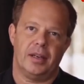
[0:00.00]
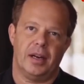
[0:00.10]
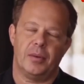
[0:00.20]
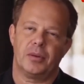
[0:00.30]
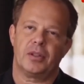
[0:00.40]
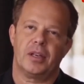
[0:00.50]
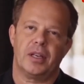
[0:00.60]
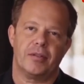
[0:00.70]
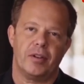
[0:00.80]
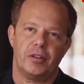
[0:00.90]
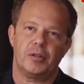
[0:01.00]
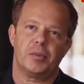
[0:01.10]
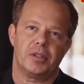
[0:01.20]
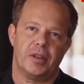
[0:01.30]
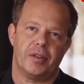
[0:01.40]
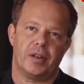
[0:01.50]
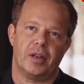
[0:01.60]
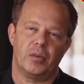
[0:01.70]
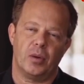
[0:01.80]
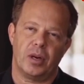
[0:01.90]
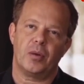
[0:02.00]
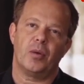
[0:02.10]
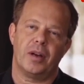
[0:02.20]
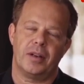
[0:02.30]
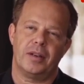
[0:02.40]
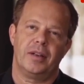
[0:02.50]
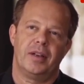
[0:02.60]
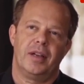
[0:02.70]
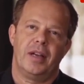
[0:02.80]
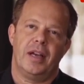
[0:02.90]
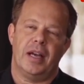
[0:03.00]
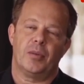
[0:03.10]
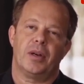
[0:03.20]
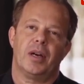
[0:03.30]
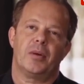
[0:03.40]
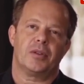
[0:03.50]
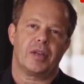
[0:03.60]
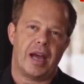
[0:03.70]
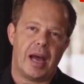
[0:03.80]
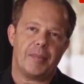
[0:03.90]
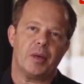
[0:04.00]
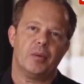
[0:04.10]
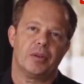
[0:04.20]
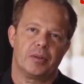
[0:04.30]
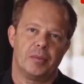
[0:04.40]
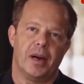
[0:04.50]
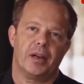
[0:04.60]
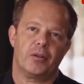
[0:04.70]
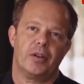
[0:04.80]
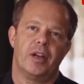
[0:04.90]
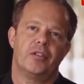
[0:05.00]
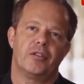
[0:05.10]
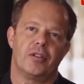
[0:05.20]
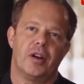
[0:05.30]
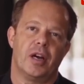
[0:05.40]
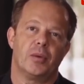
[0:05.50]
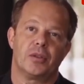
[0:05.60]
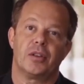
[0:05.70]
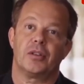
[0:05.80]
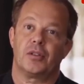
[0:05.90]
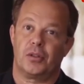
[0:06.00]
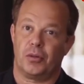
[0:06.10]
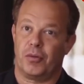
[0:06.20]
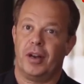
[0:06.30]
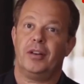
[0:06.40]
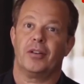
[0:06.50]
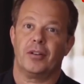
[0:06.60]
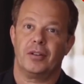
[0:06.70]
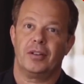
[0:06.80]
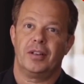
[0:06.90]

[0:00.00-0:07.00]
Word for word: I was going to get very specific on what I wanted and when I was happy with my creation, I was going to surrender